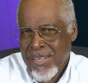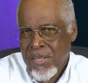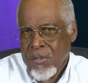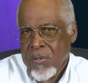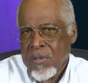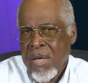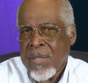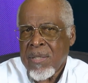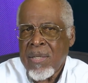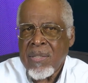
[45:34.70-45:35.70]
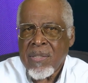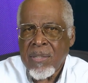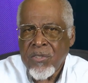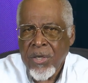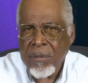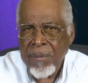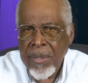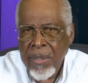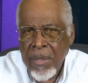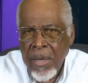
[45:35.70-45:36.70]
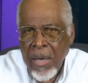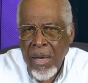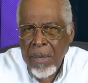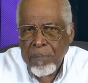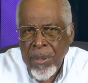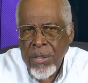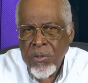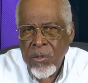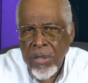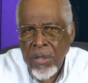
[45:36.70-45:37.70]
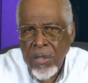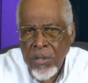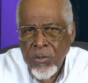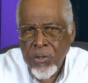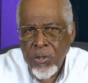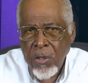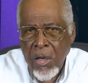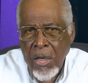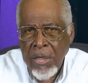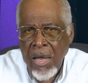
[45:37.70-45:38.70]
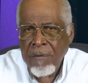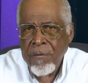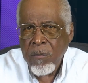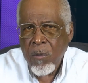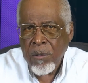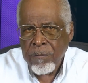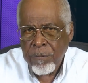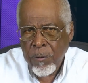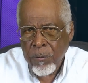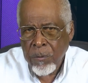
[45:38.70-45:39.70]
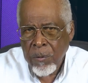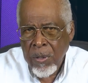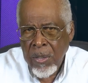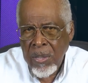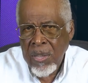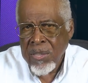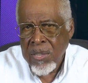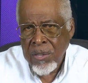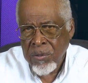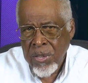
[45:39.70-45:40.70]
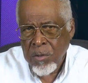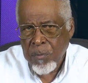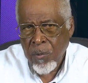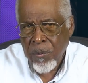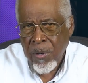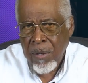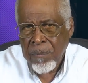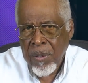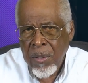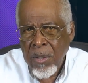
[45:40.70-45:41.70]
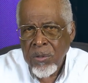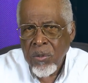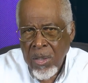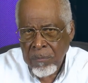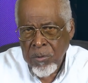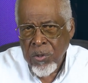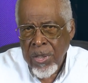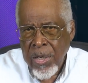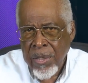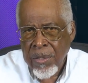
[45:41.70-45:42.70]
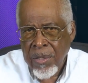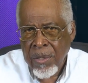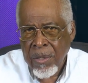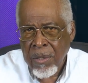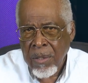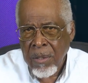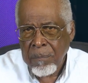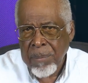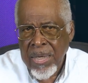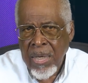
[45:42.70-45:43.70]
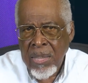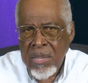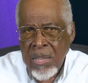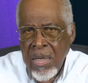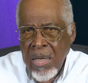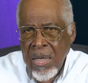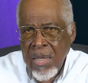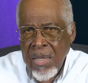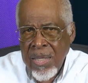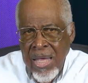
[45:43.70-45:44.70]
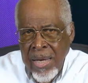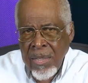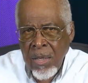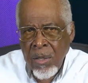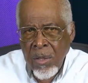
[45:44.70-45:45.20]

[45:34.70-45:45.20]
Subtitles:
Tonight, ladies and gentlemen, I plead to each and every one of you listening to this program to come together, because then